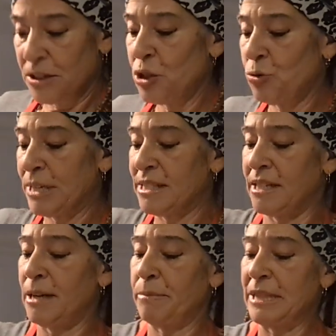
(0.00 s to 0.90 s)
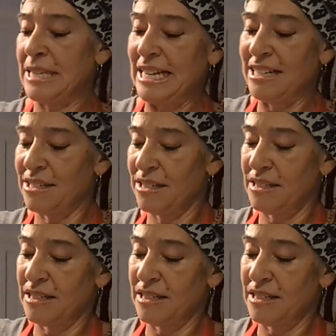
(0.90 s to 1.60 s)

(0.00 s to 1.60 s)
to dress it up at the end.